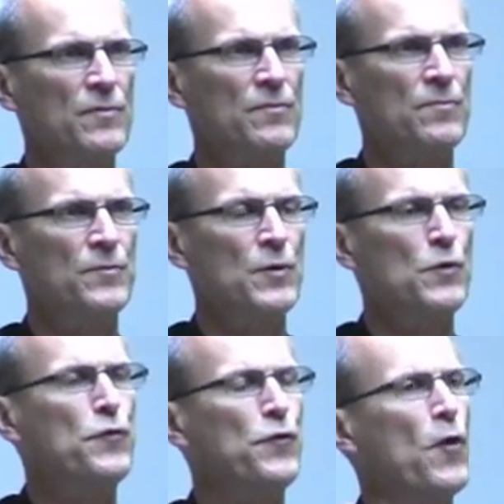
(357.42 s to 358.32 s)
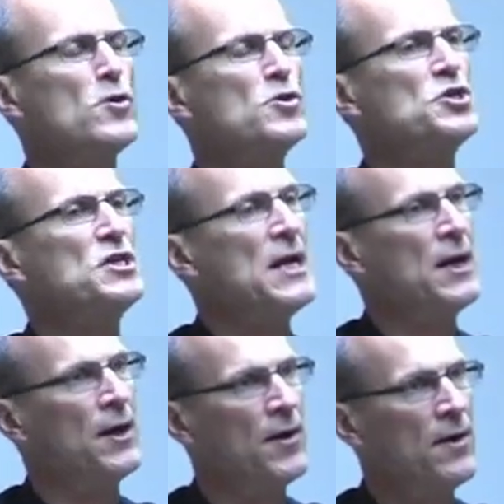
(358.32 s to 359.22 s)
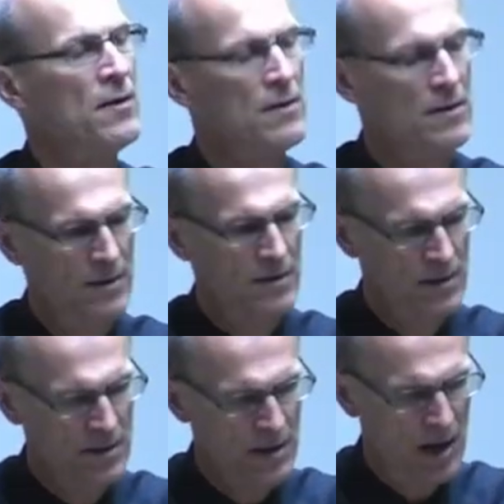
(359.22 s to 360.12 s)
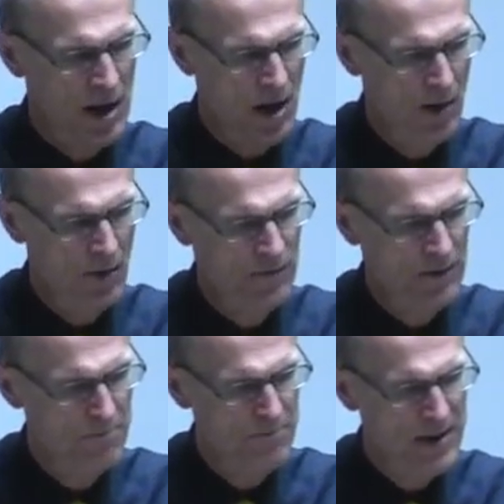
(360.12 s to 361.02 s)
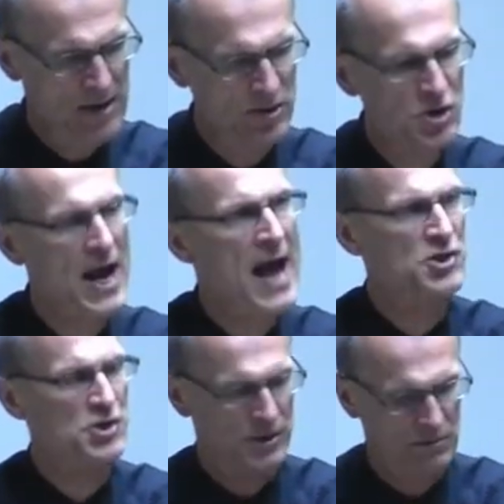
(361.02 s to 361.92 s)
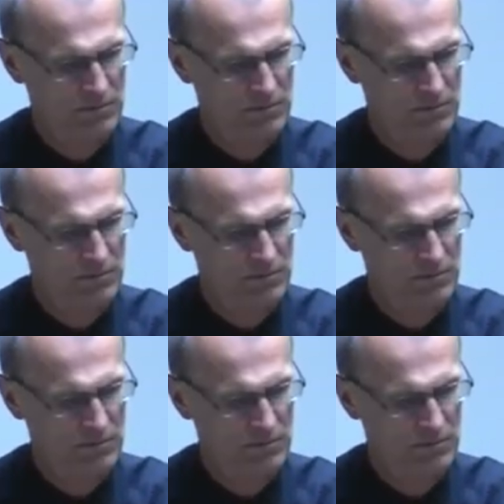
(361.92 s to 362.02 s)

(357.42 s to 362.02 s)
year of Belshazzar. First year of Belshazzar.